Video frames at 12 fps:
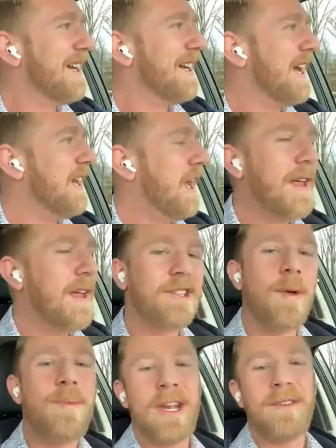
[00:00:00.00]
And that's
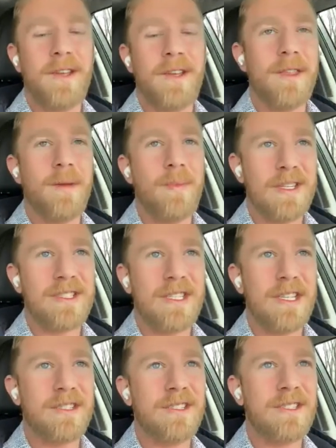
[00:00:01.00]
the benefit of the
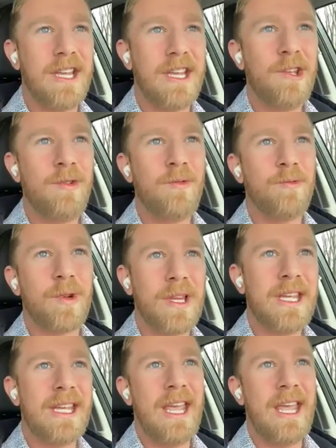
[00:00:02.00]
business, is that you
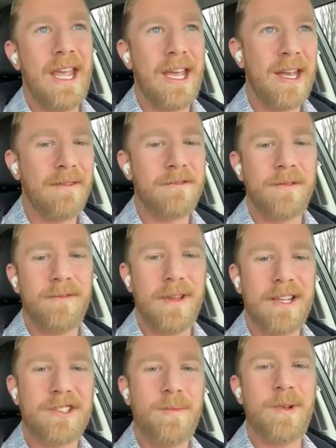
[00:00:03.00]
really can have the
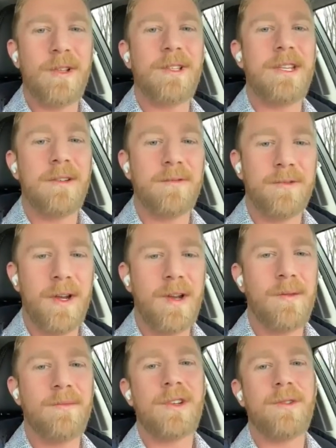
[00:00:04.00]
flexibility and
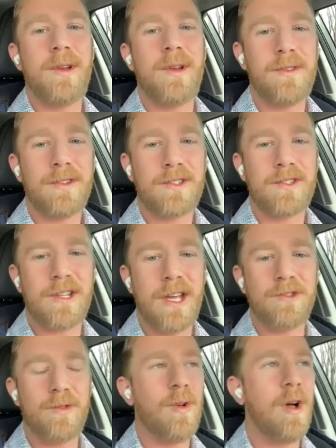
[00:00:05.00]
freedom to create the
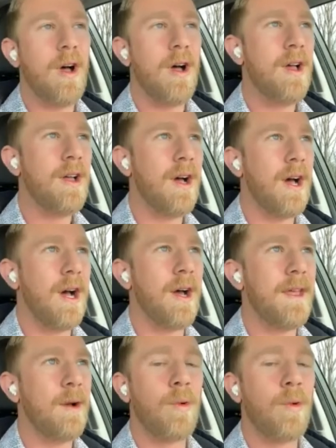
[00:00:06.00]
schedule
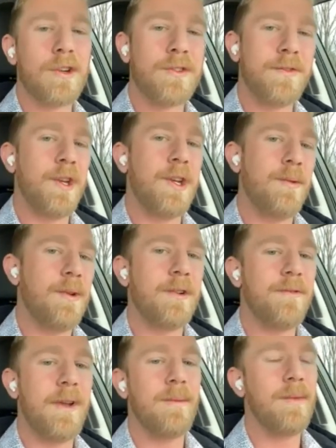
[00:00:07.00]
that works for you and
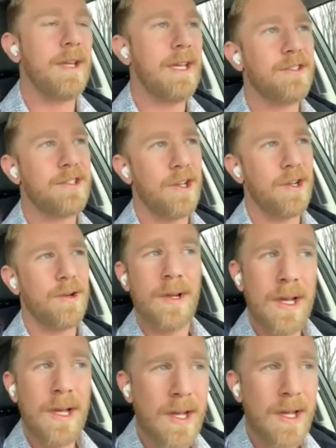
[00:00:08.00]
your family. And so
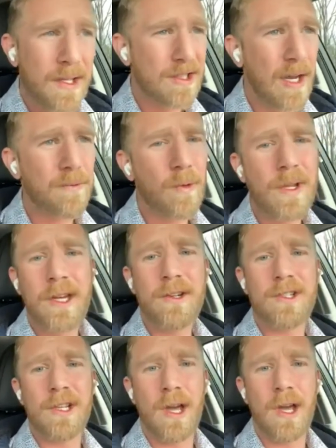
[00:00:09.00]
several
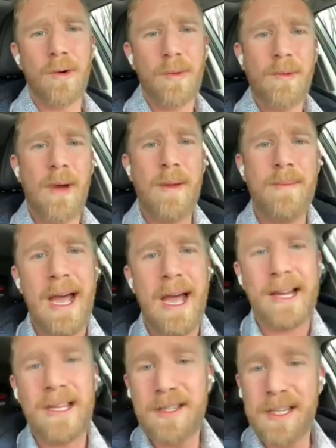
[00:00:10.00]
years ago, we went
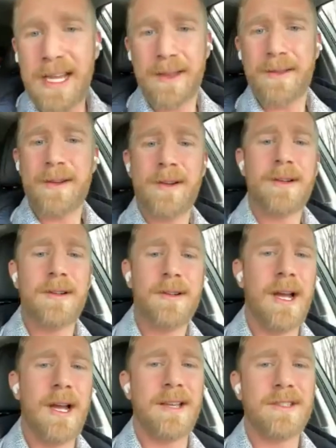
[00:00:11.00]
back and together
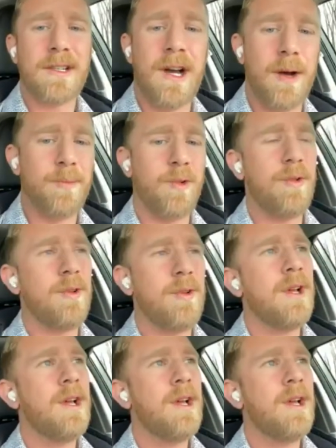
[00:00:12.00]
as a couple,